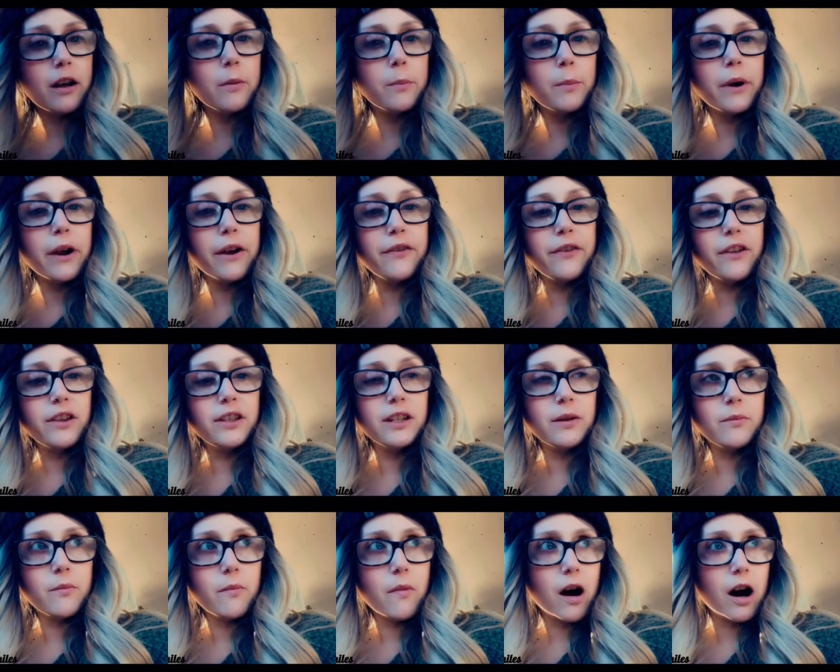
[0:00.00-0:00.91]
And then
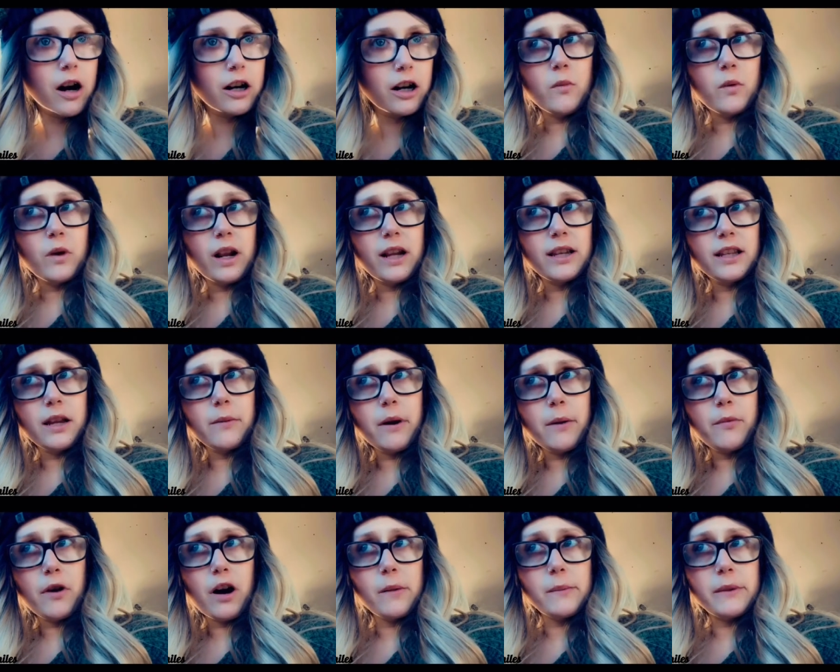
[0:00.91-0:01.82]
tomorrow, I saw my
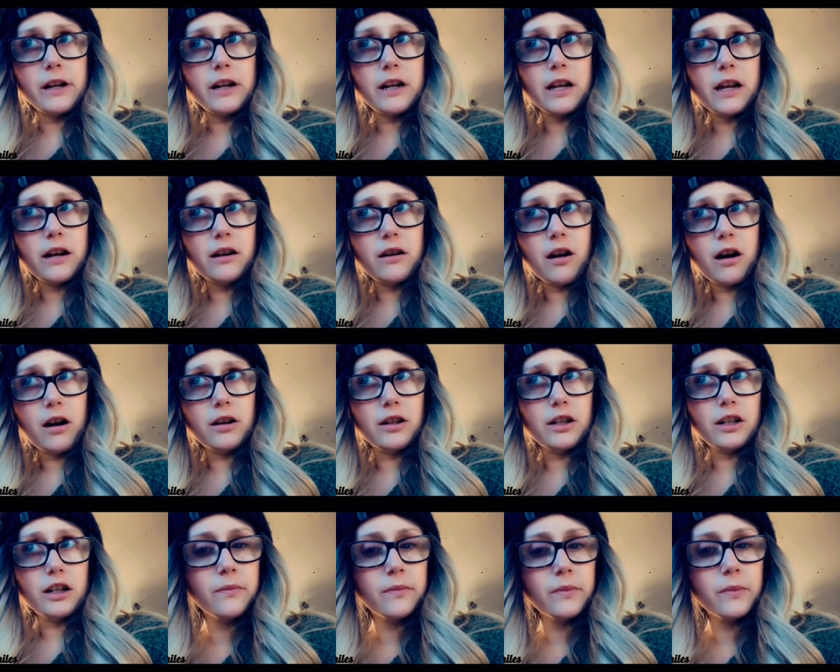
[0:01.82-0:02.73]
primary care
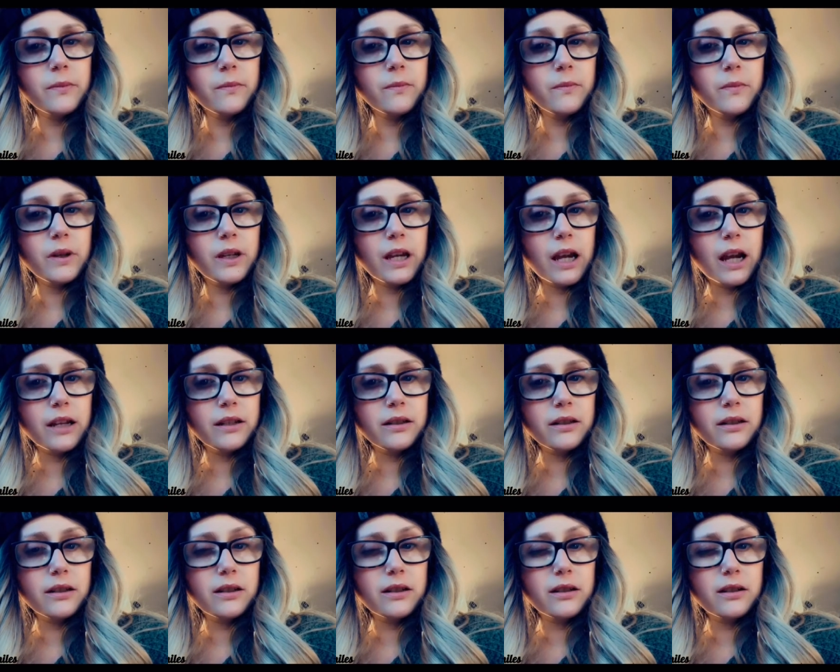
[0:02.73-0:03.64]
doctor
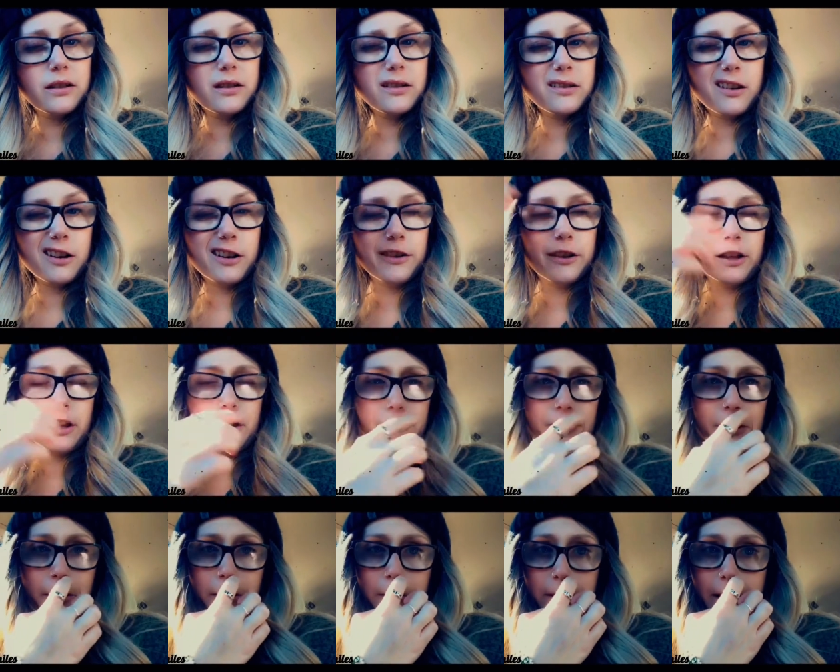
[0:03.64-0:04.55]
yes or the, the other
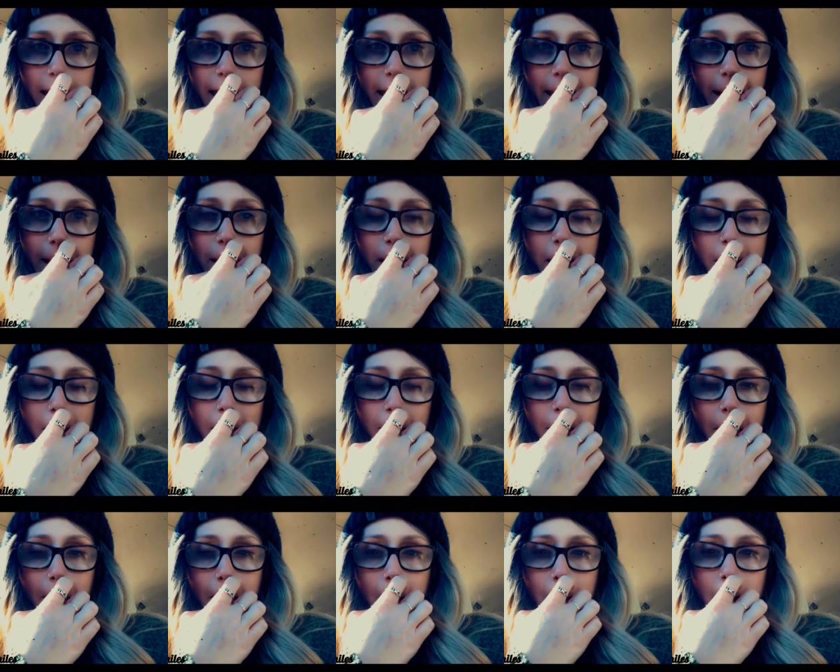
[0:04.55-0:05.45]
day.
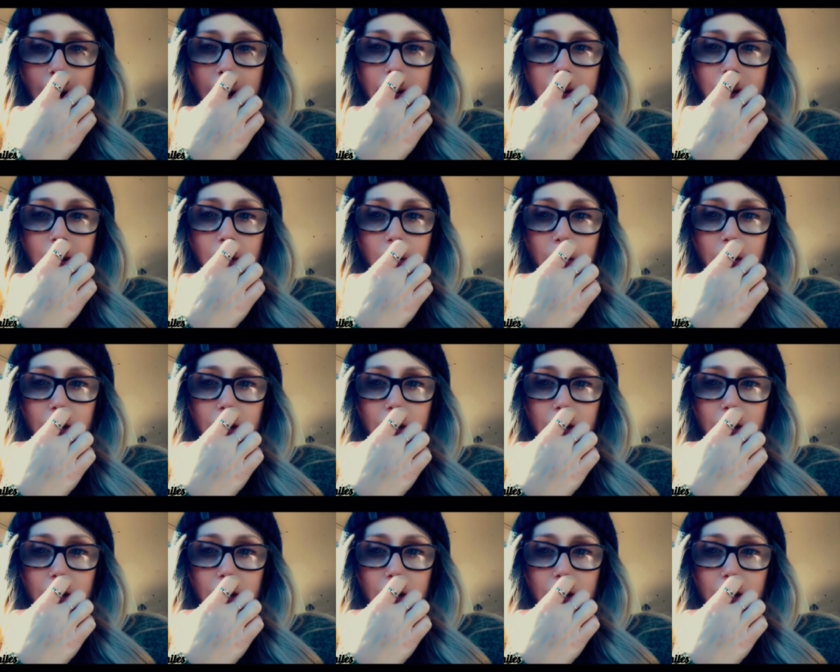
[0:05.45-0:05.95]
I think it was Tuesday.